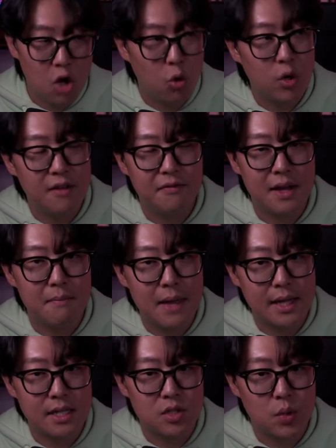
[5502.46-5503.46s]
What if I
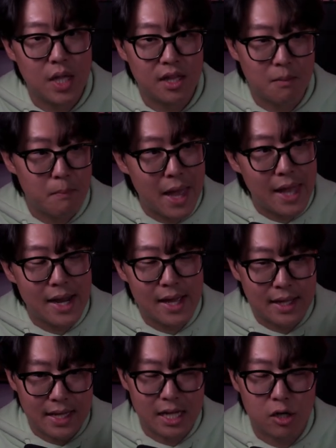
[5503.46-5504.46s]
make it so that the
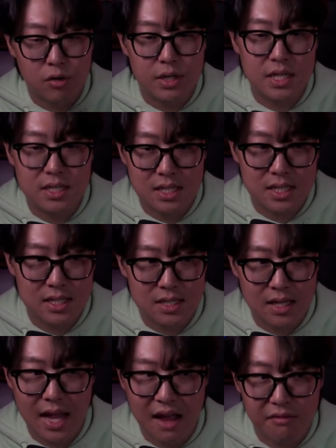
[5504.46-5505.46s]
mana
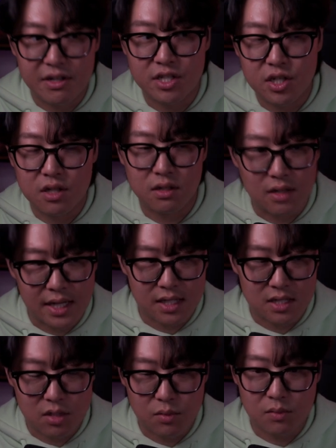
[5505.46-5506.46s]
increases every turn?
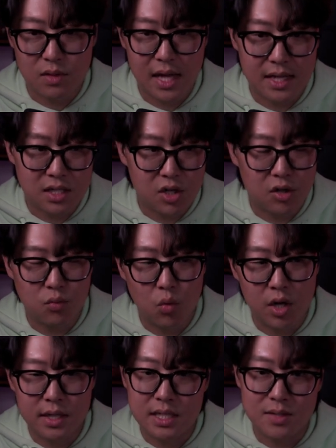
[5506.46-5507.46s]
Like at turn
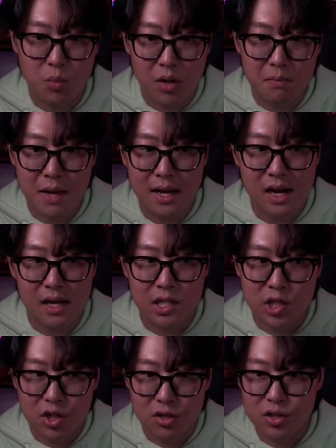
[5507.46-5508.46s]
1 is 1 mana,
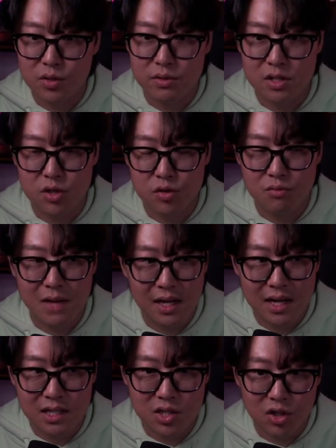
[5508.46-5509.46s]
at turn 2 is 2
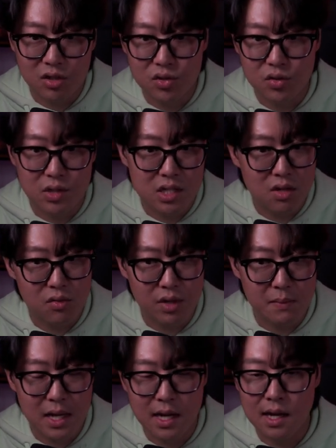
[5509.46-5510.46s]
mana, at turn 2 is
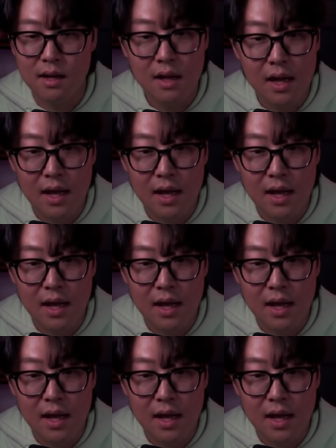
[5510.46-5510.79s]
3 mana.